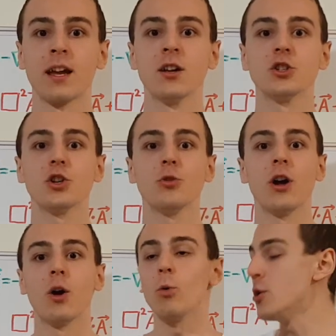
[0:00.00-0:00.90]
So
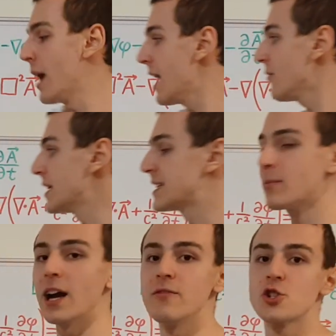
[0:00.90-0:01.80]
what you have is some
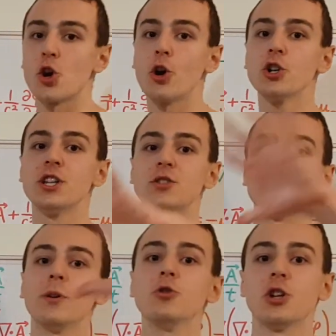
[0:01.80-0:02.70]
kind of charge
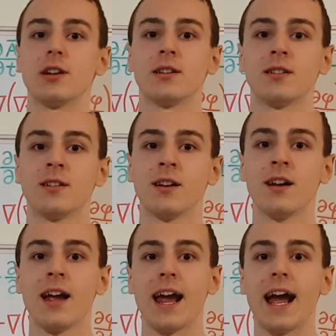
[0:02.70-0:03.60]
distribution.
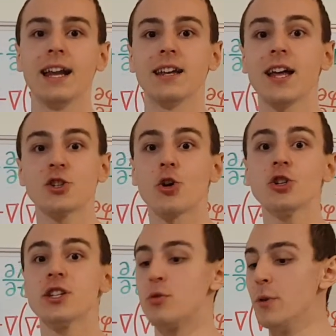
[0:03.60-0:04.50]
And that charge
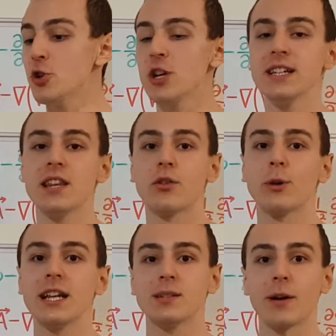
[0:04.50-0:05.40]
distribution is in
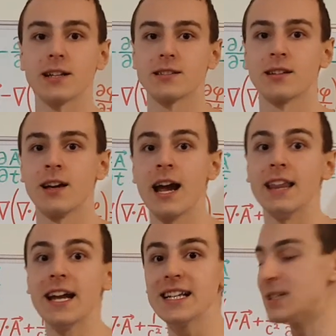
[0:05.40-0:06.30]
3D space. And
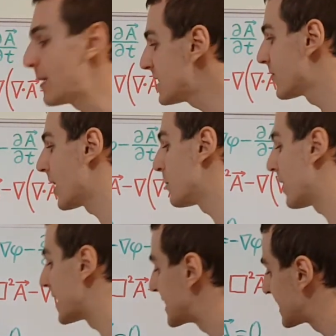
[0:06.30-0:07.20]
that is specified by
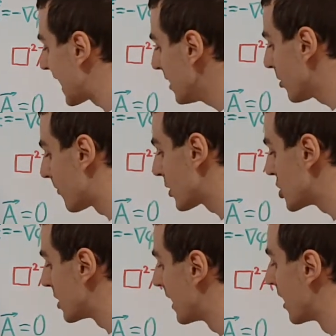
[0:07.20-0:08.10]
the scalar
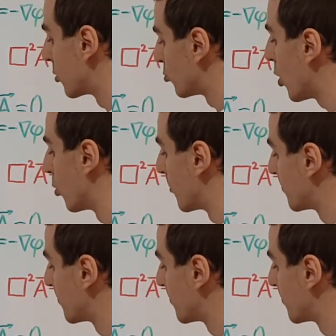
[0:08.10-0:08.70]
function rho.